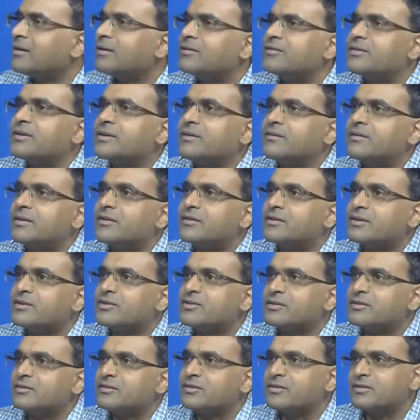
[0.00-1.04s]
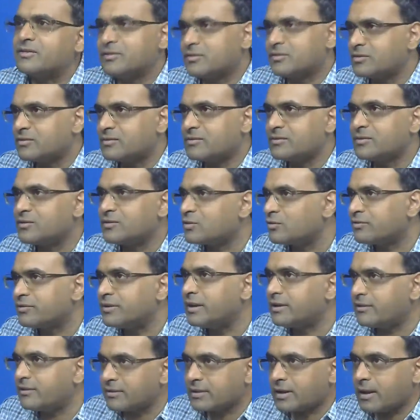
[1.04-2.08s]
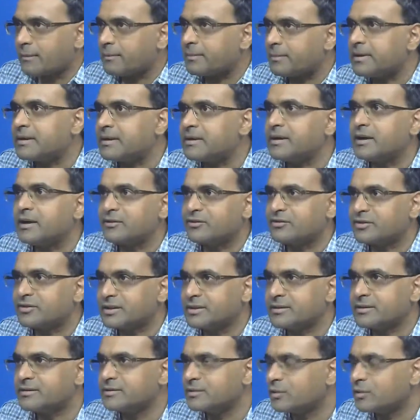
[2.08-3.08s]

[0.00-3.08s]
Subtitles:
set of discussions. So feel completely at free.